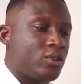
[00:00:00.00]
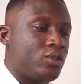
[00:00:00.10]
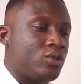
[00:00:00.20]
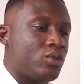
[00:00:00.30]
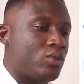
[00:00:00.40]

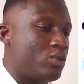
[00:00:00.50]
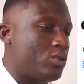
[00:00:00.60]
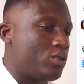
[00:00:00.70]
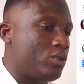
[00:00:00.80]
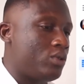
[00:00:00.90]

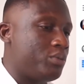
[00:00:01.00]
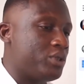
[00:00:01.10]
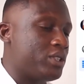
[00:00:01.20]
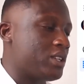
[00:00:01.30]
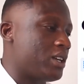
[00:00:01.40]
your
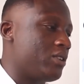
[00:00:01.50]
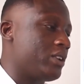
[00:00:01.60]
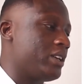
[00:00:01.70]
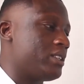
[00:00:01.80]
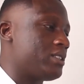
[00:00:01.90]
business account
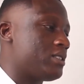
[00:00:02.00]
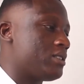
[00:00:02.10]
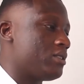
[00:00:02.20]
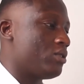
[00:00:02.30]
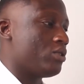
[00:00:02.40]
gets,
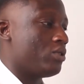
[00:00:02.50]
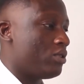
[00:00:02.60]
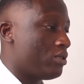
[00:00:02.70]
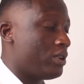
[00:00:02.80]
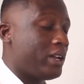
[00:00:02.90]
or
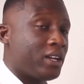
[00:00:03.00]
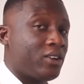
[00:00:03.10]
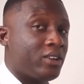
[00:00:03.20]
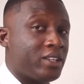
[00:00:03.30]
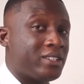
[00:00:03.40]
your ad
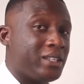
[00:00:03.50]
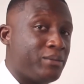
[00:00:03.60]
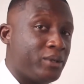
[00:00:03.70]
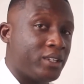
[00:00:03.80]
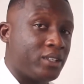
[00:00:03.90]
account gets
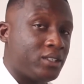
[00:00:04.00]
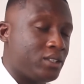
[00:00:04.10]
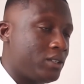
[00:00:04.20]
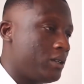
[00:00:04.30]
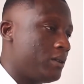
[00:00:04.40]
limited,
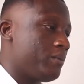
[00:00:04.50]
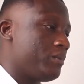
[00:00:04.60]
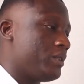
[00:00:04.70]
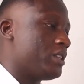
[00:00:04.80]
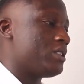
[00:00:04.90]

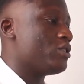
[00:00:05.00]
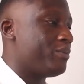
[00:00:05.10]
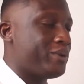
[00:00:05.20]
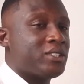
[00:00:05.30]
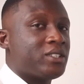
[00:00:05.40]
this is your
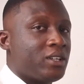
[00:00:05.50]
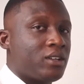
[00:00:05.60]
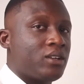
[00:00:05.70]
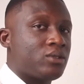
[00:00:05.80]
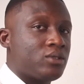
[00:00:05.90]
personal
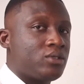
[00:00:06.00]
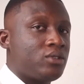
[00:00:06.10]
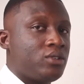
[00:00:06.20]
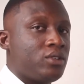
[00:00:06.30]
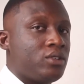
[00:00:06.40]
account.
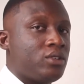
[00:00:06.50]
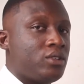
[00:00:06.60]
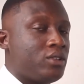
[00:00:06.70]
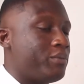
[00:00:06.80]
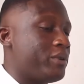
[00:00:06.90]

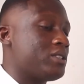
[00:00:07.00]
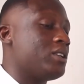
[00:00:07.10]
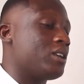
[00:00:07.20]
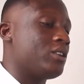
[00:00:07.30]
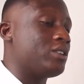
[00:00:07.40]
The personal
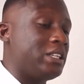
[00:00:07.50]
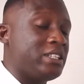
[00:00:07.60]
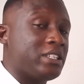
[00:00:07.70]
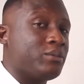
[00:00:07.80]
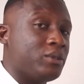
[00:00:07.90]
account
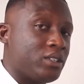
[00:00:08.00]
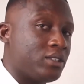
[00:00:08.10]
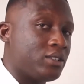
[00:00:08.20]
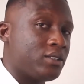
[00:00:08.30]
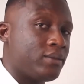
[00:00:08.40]
is
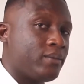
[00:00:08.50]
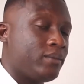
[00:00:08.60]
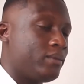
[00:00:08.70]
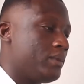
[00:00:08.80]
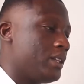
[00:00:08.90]
limited,
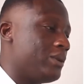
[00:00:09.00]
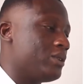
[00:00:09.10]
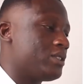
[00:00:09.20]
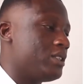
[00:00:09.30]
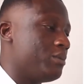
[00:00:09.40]
and
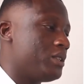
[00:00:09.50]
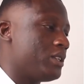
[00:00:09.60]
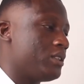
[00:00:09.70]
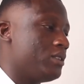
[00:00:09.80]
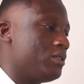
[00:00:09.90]
once it's
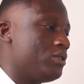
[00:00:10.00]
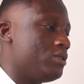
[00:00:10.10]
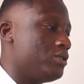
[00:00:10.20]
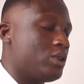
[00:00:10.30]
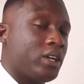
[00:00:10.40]
limited,
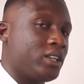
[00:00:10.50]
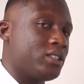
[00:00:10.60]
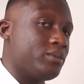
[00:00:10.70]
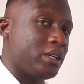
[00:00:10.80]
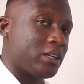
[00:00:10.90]
you can't get
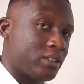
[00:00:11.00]
it back.